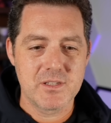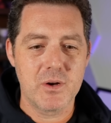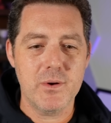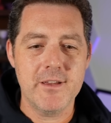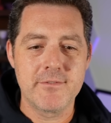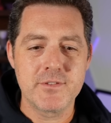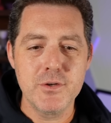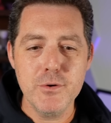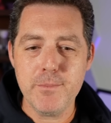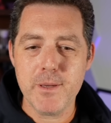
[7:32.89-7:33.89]
So if
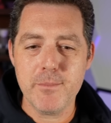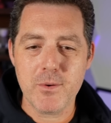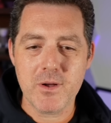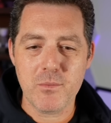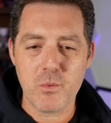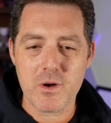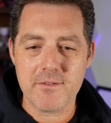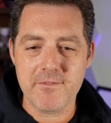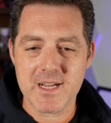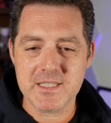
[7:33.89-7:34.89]
2 people could work
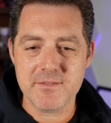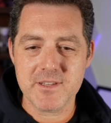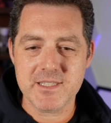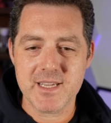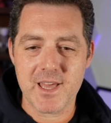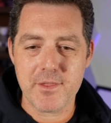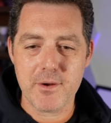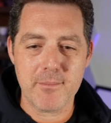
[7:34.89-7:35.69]
effectively together,